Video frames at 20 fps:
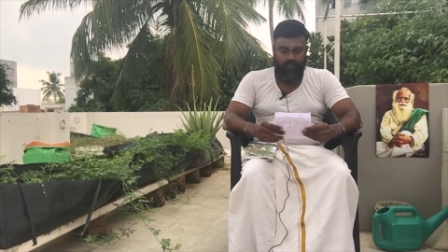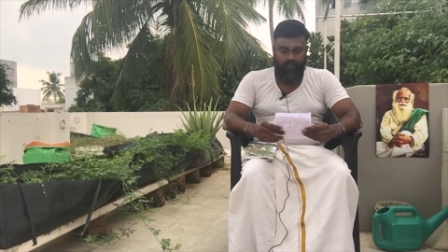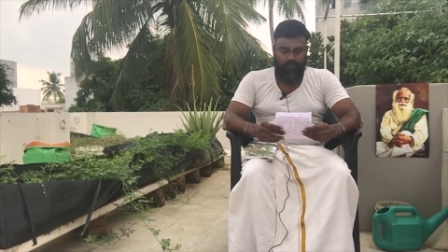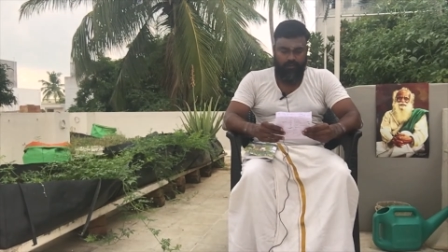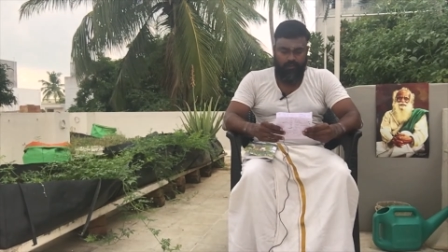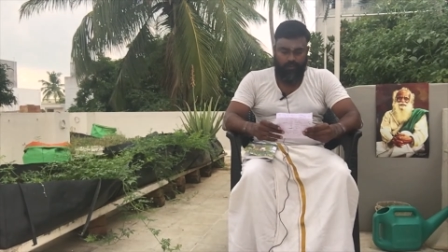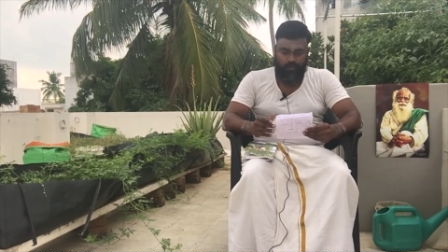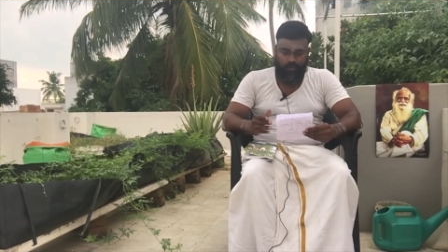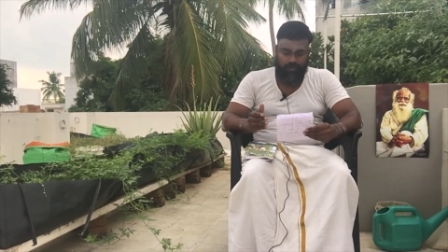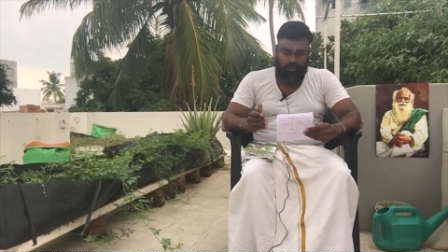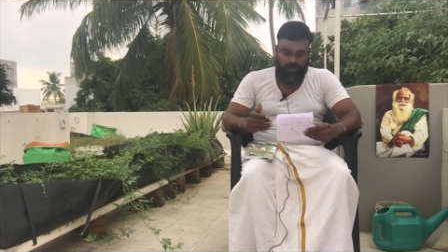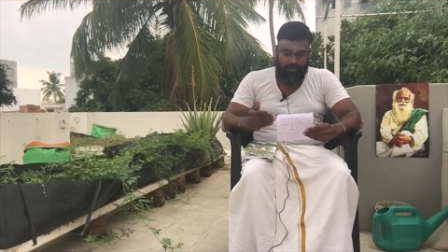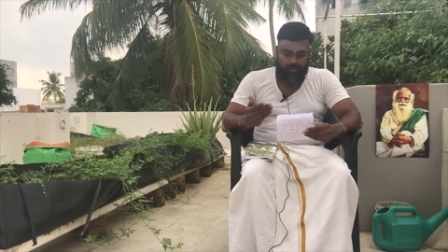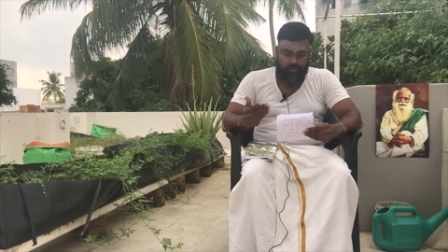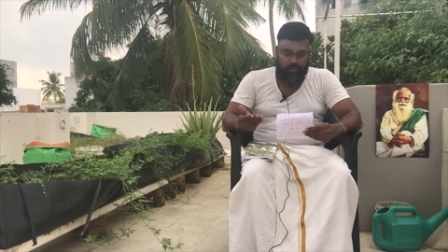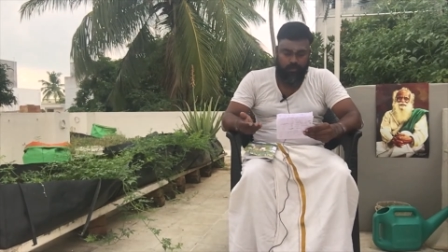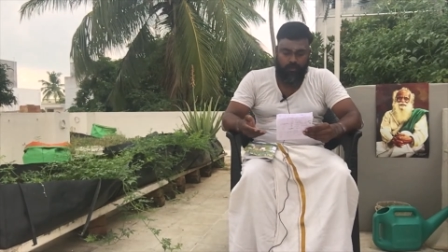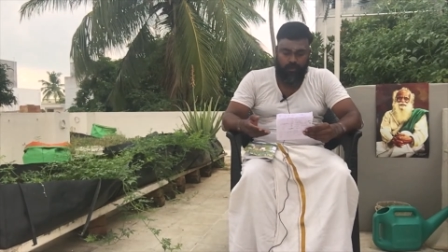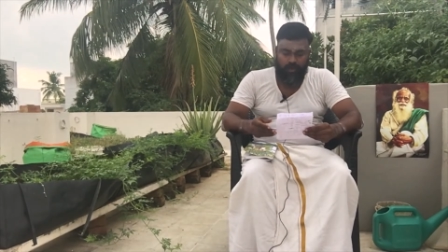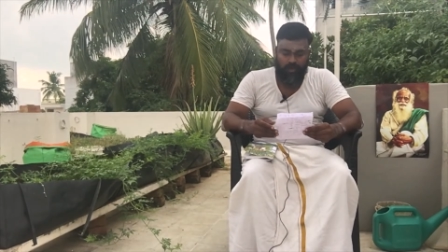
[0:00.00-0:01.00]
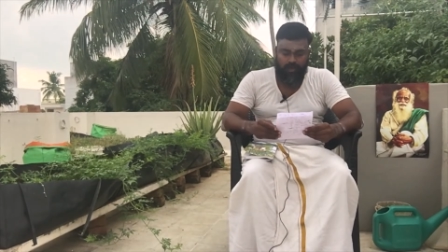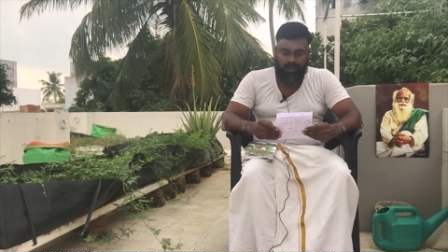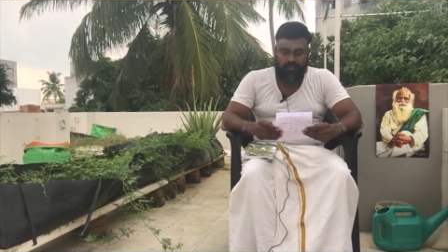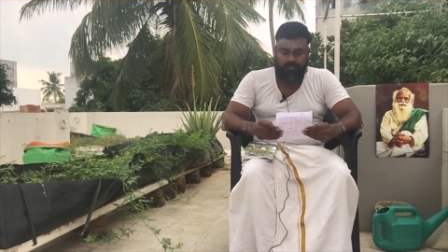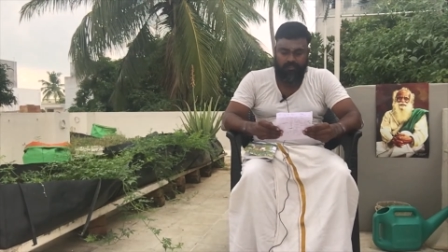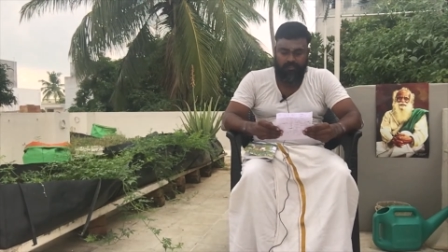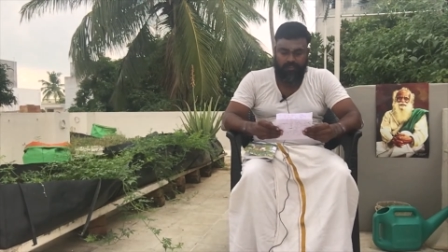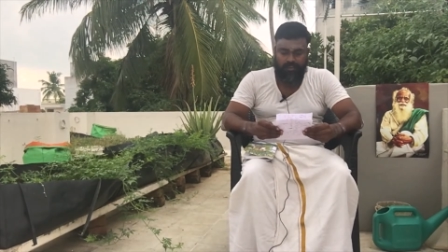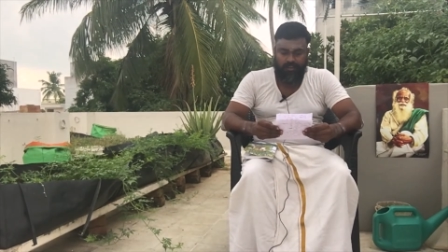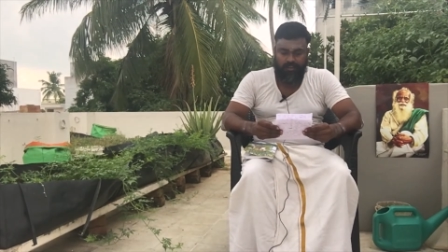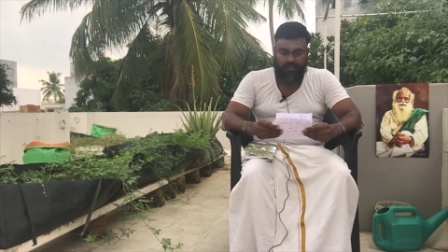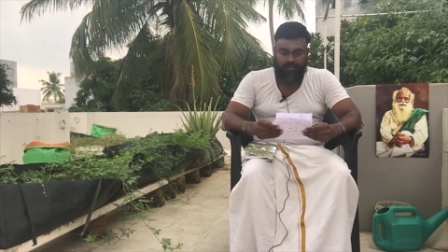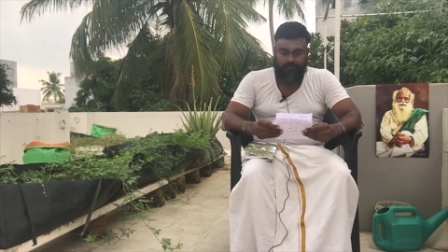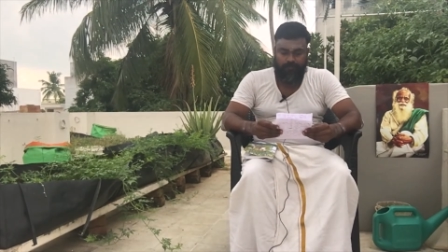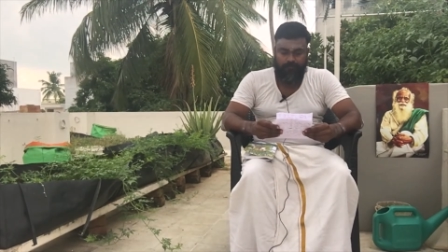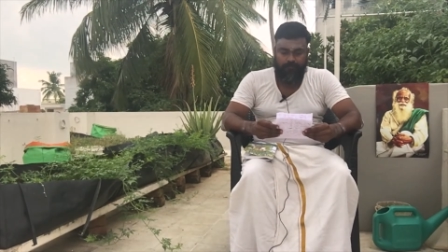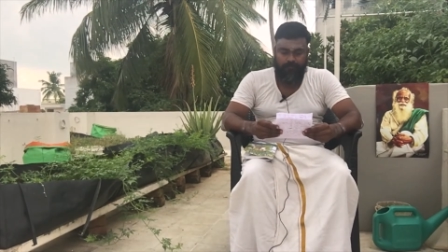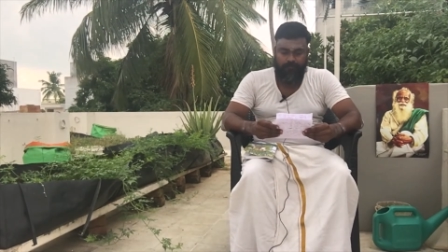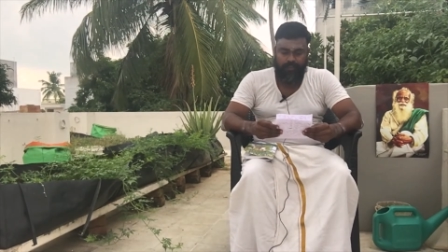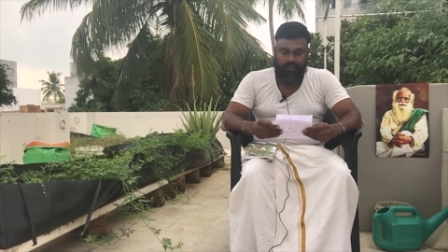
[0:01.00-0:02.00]
So this is what is uh,
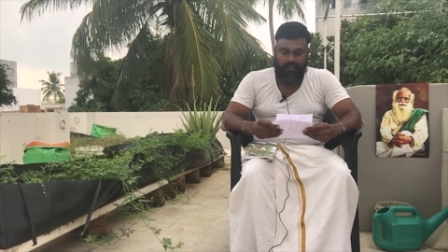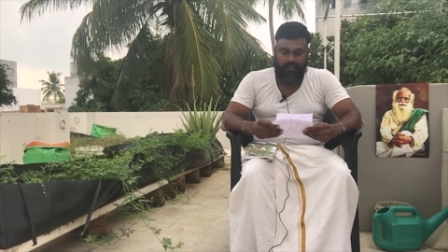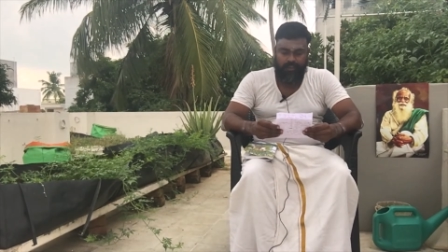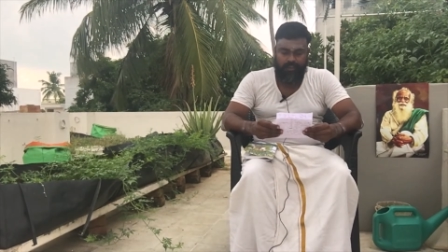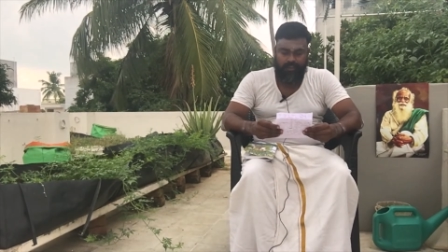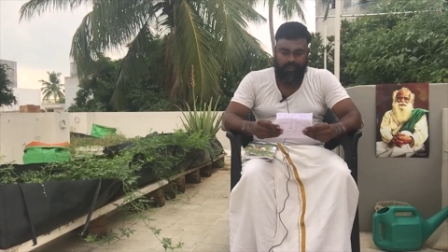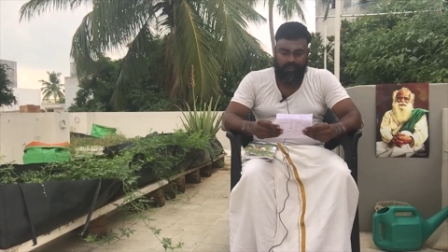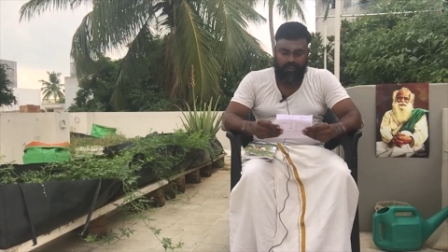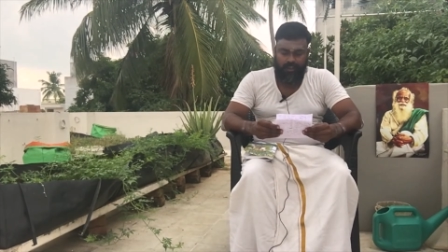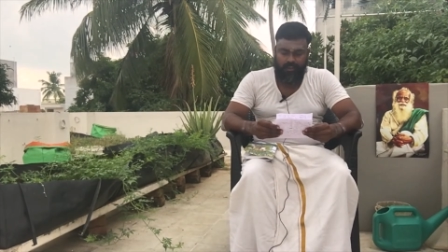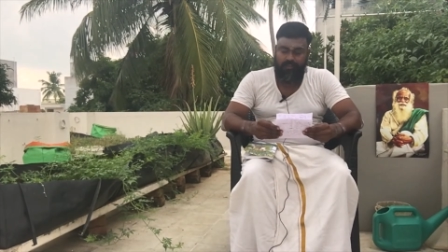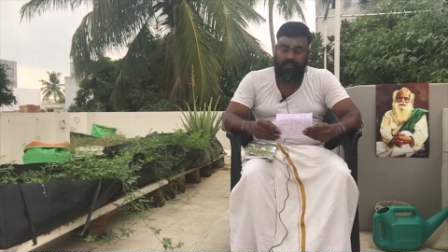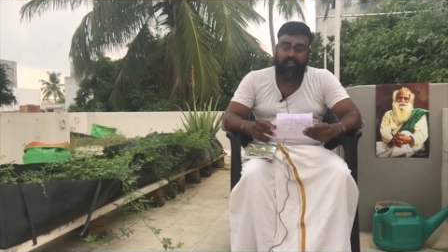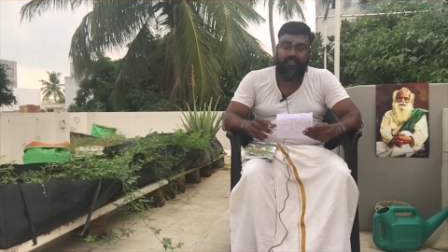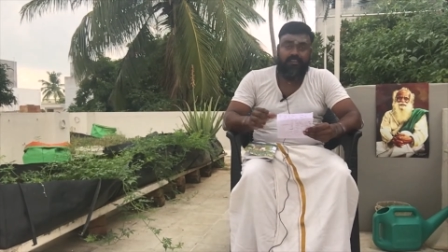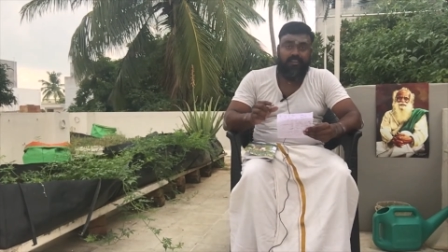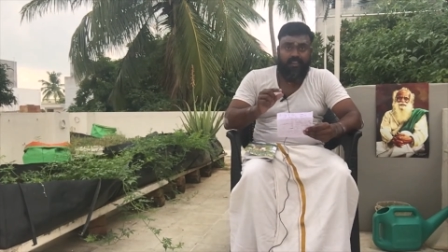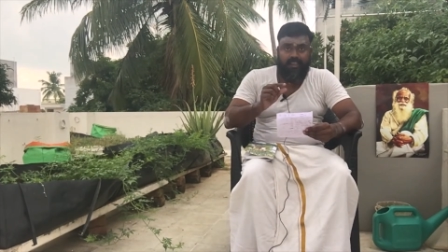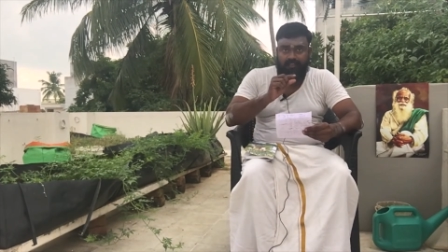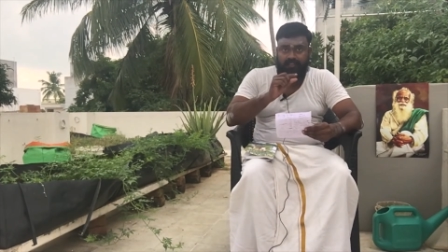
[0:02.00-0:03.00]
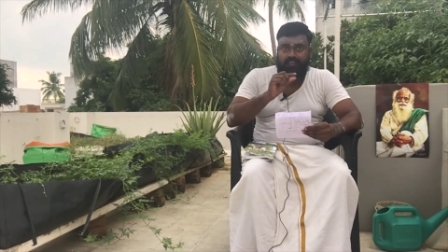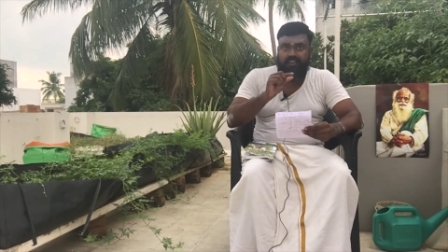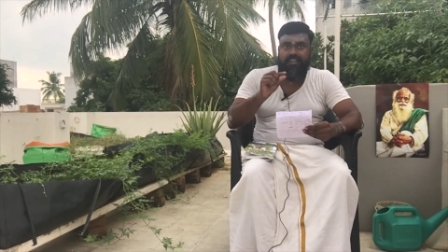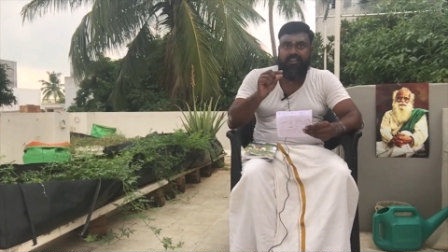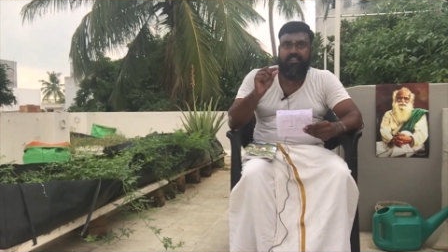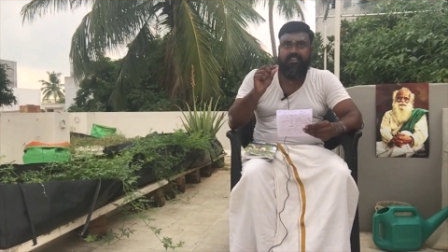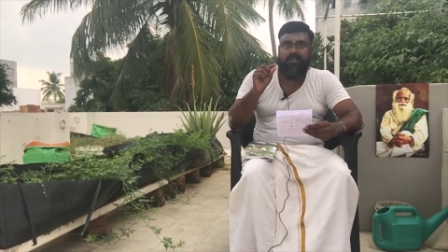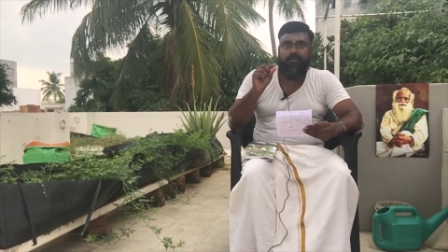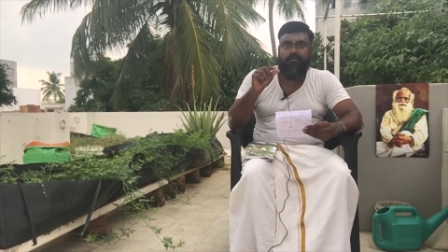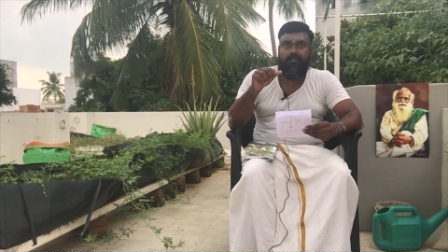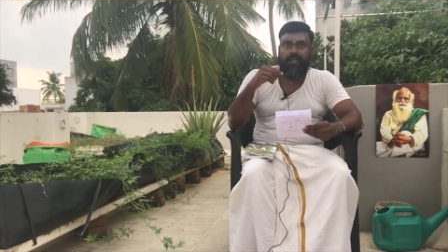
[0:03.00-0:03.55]
given as a definition